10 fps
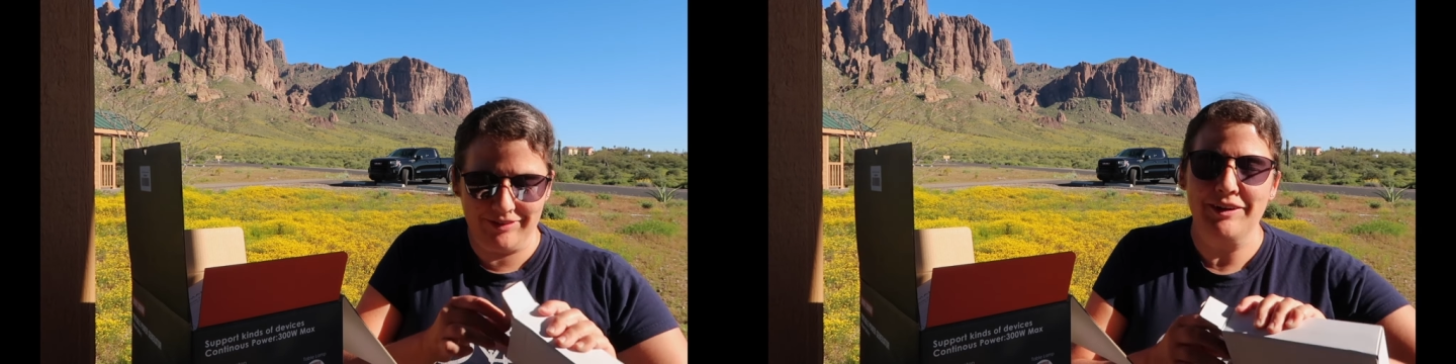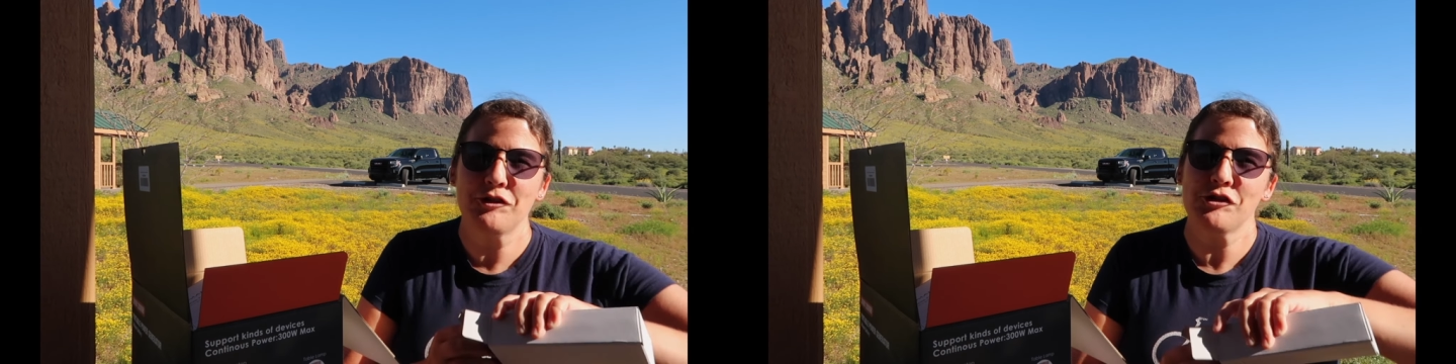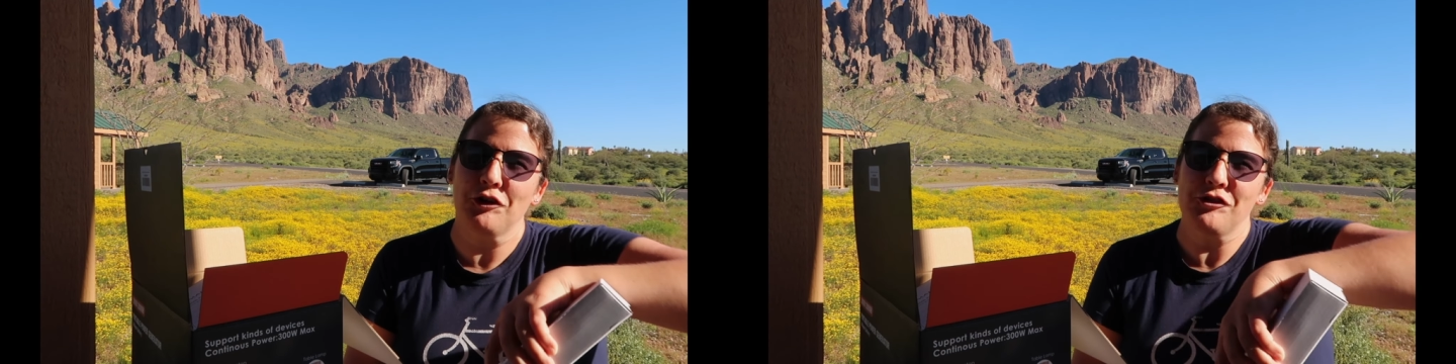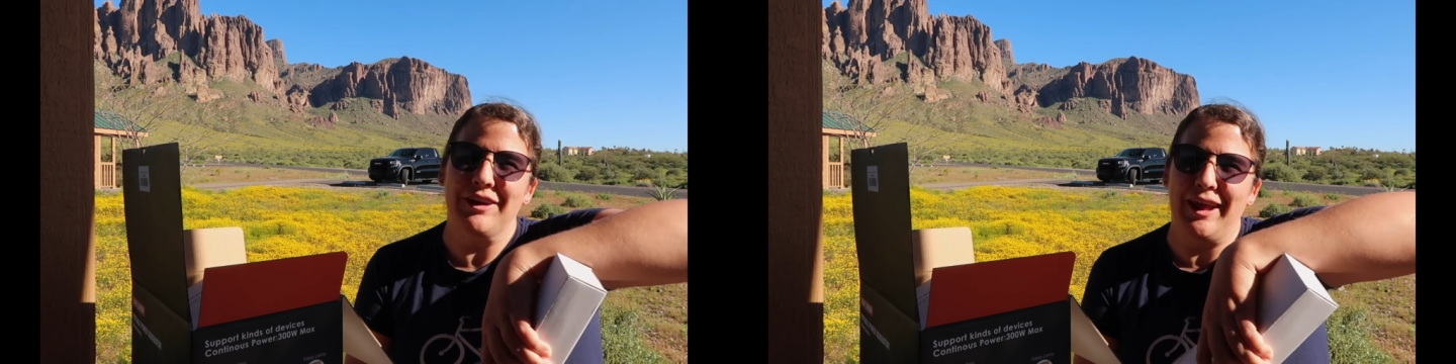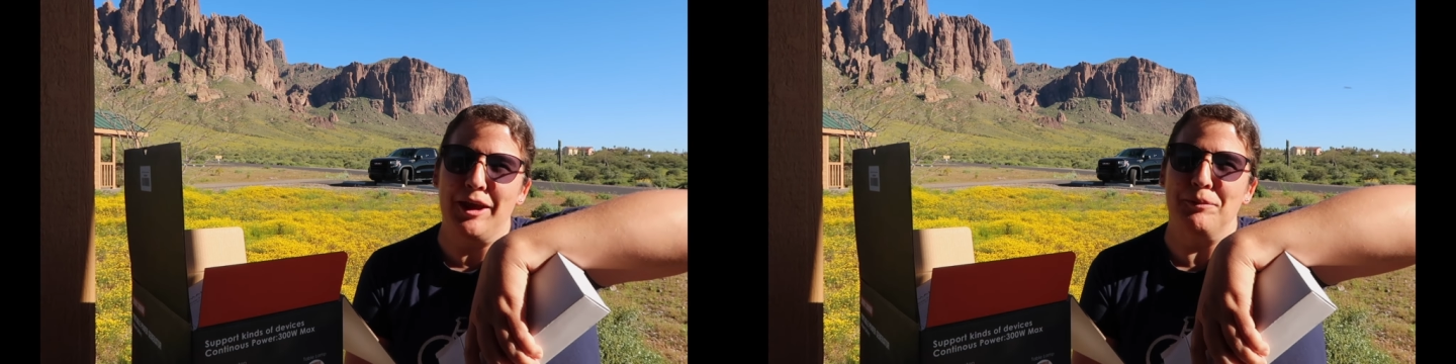like a charging
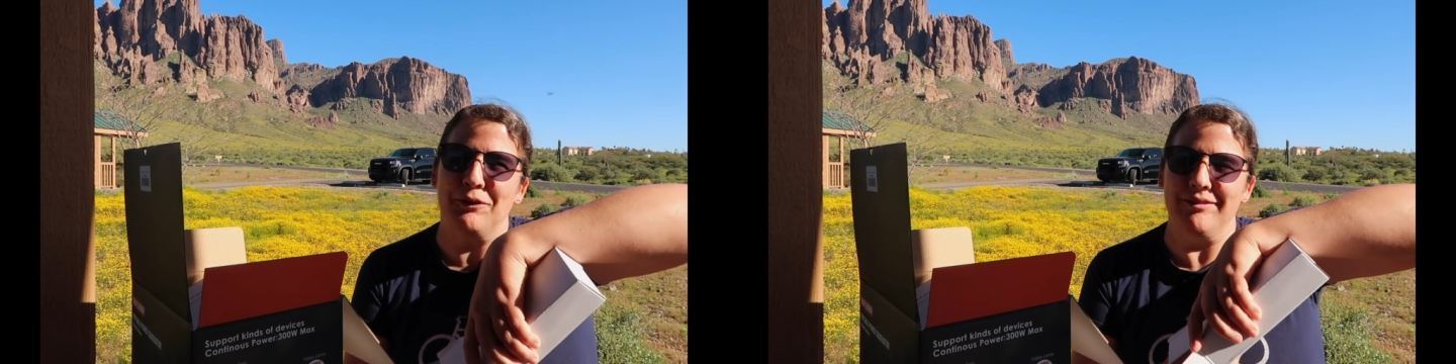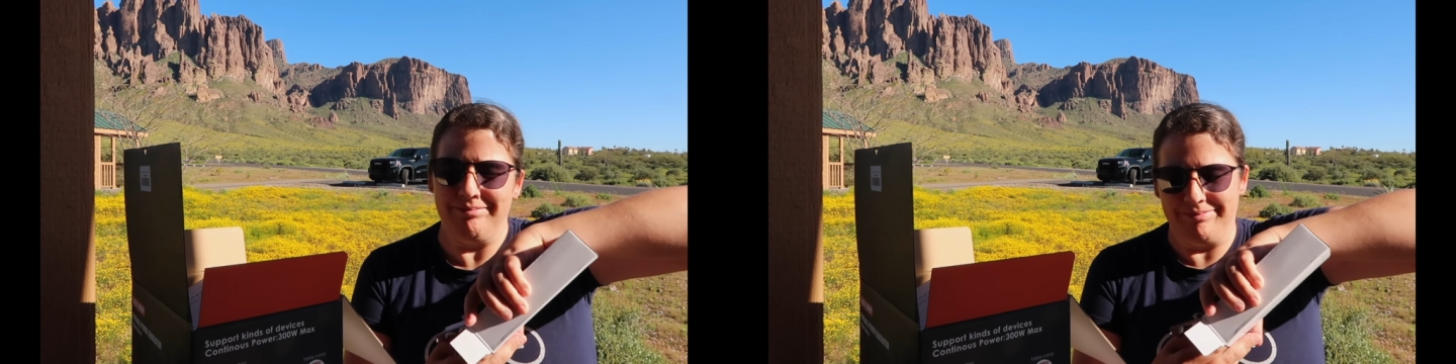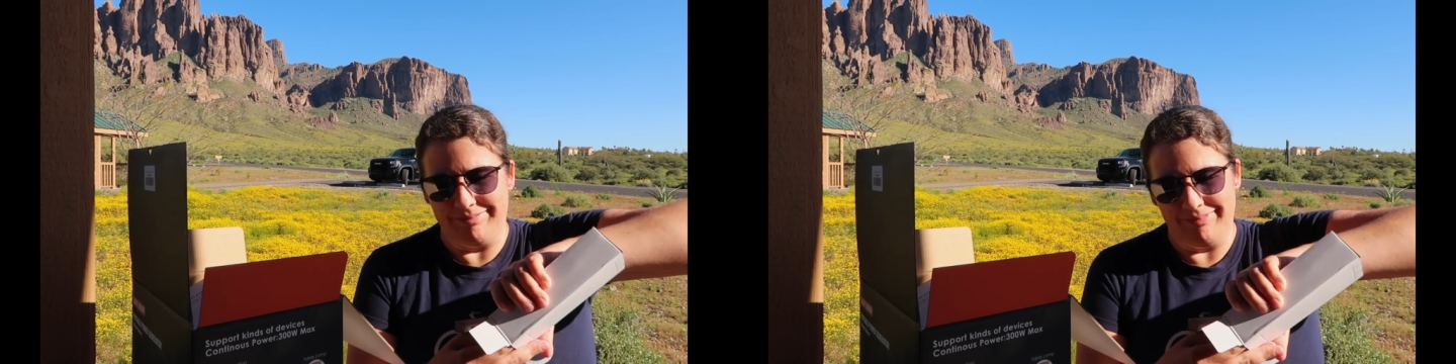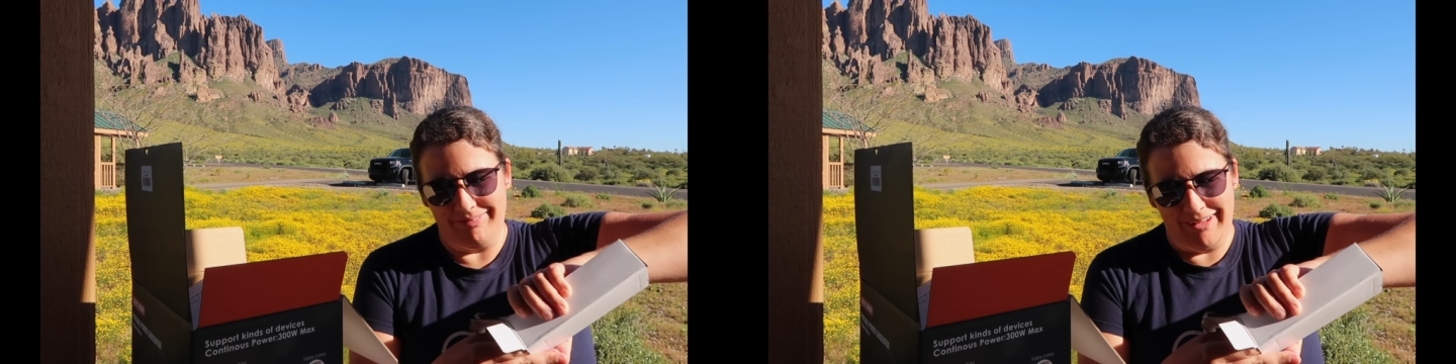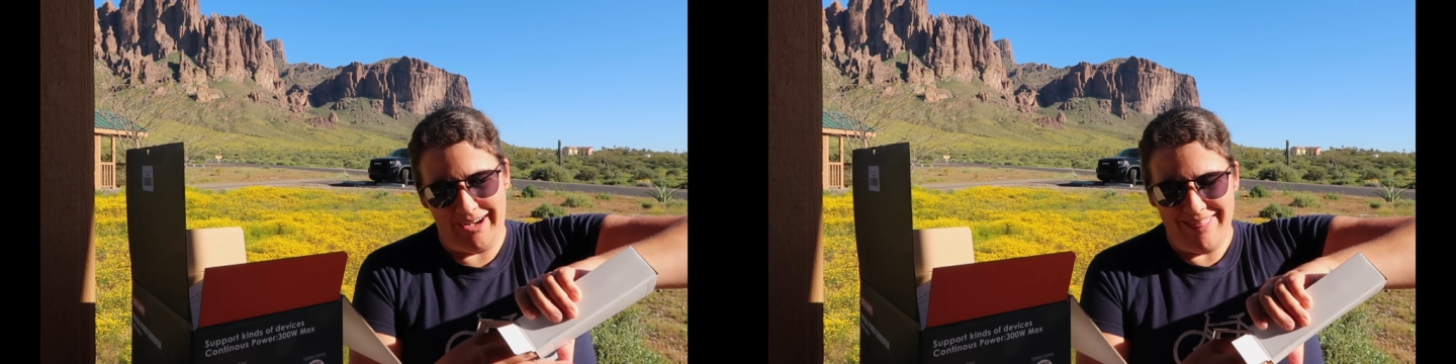cable,
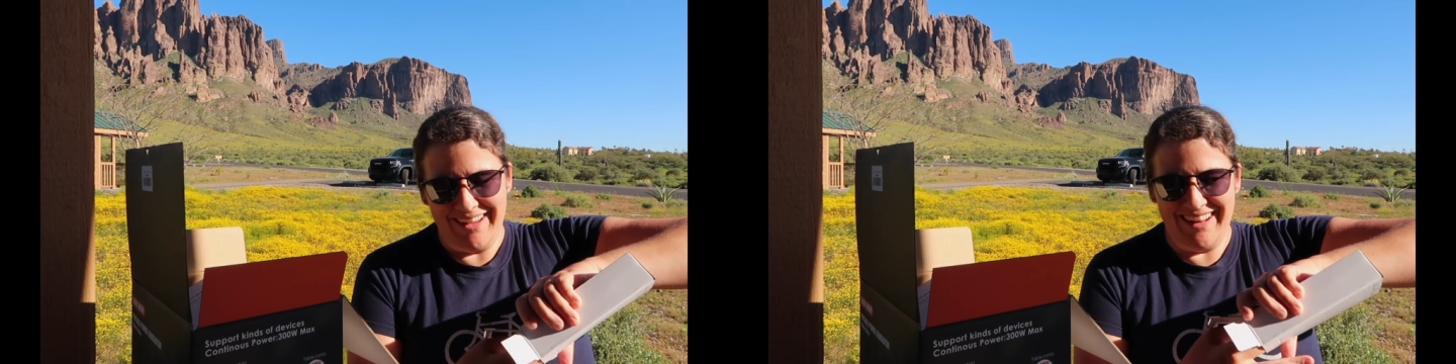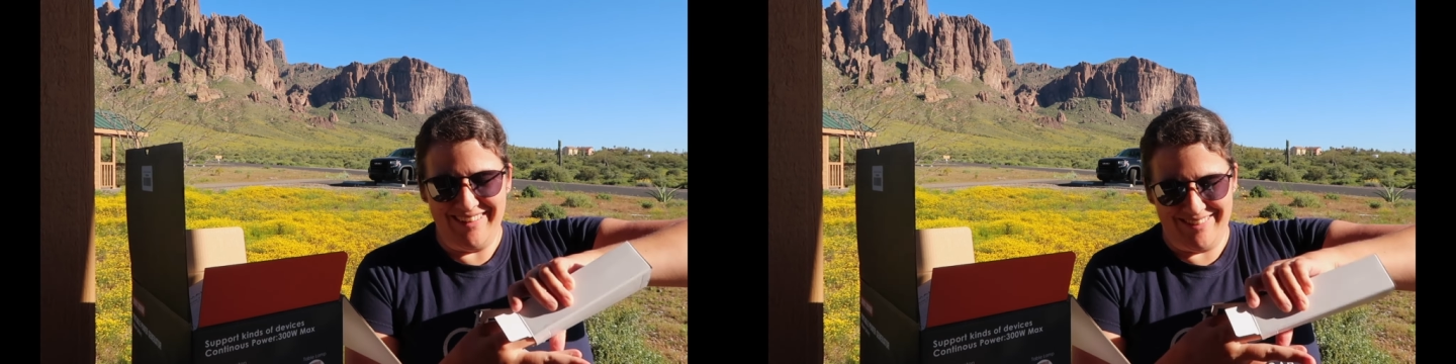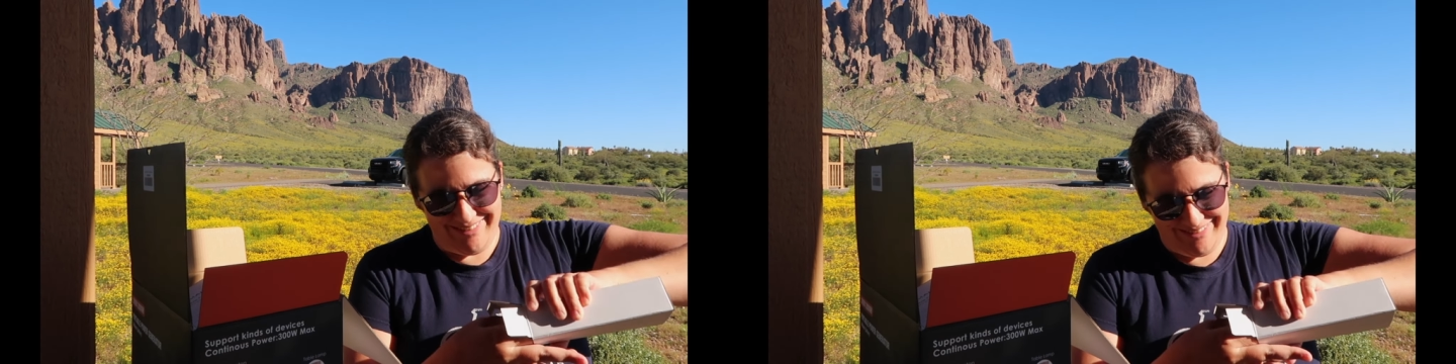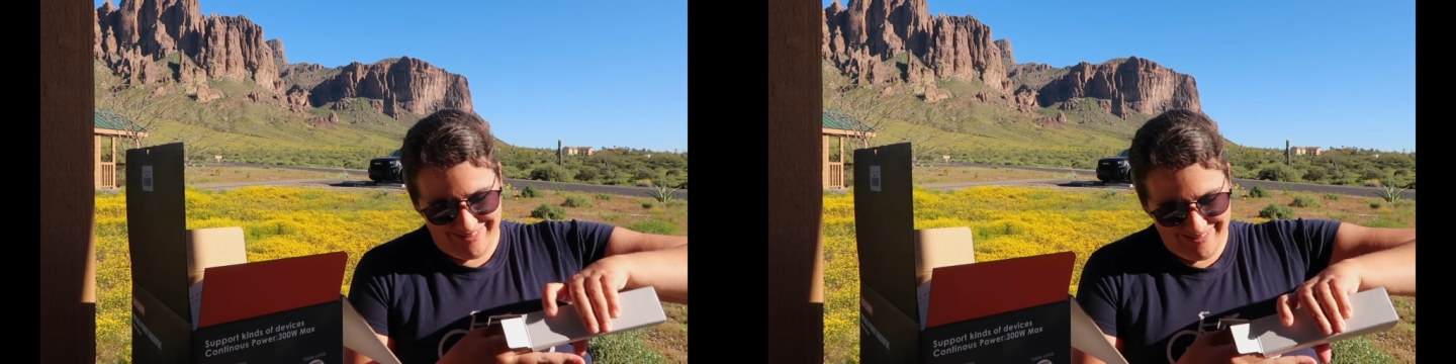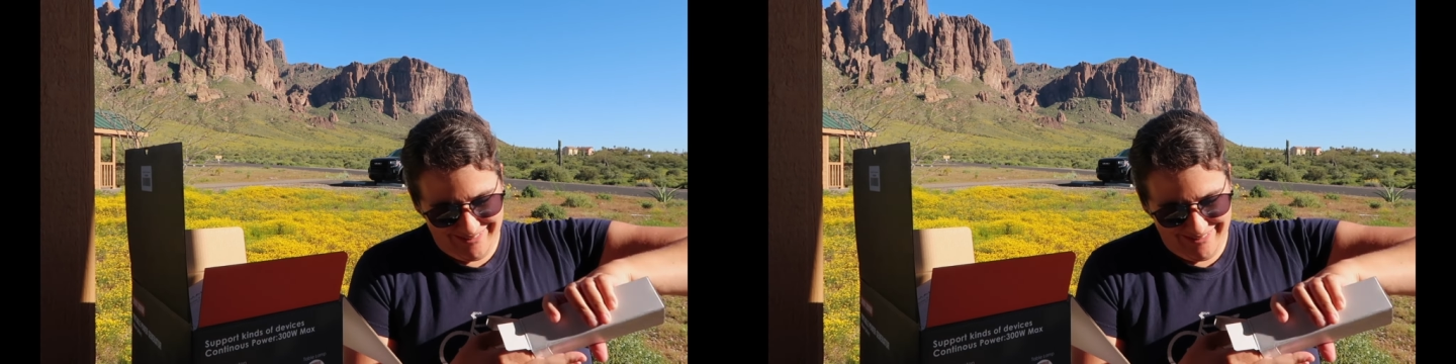and I think it is.